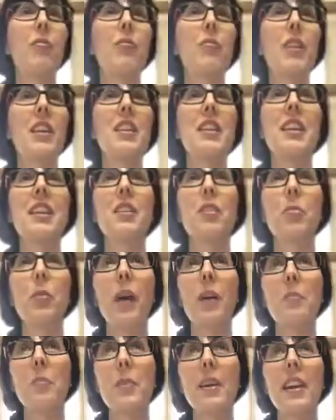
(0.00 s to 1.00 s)
then there
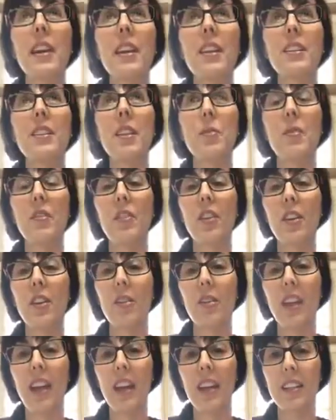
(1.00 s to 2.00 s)
might be some of you
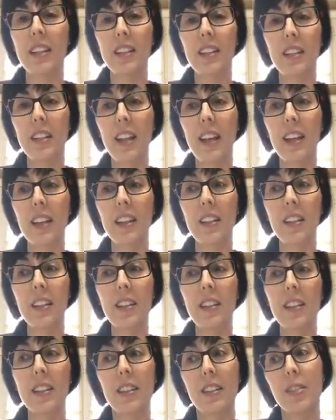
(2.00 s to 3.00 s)
that
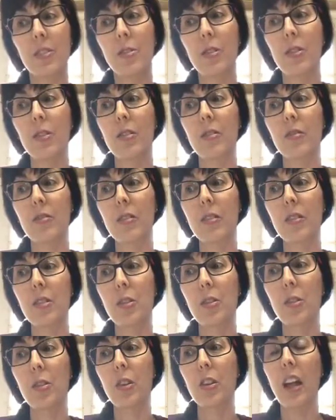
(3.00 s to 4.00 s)
you're
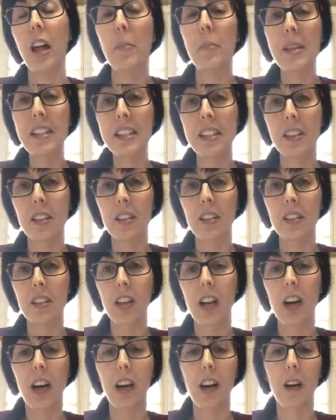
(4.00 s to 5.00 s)
a lot busier.
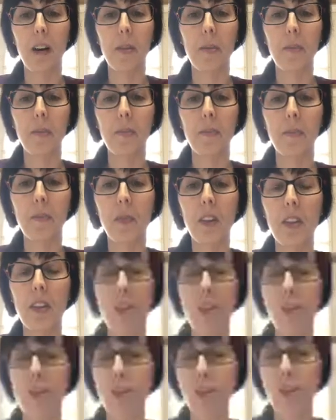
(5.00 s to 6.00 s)

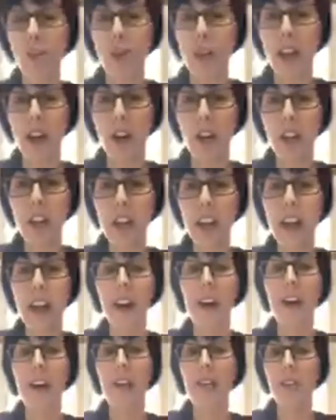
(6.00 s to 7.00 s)
Those of you in
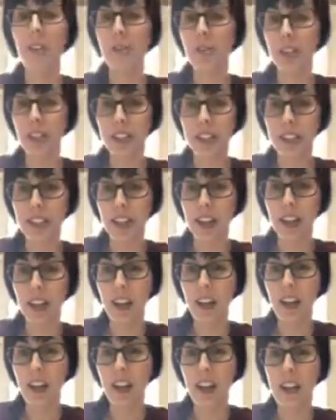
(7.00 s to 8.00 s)
healthcare, you
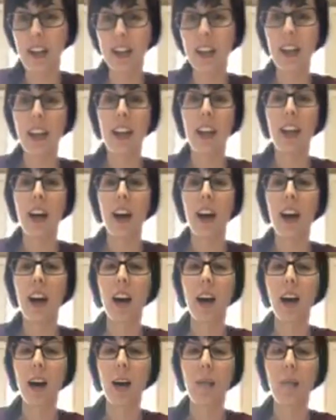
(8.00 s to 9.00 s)
Jessica,
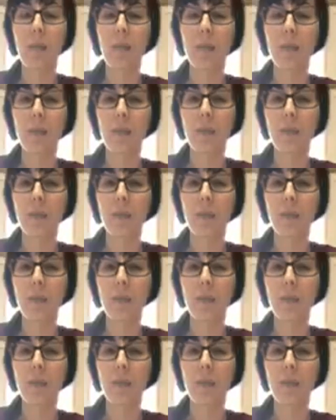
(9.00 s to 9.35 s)
and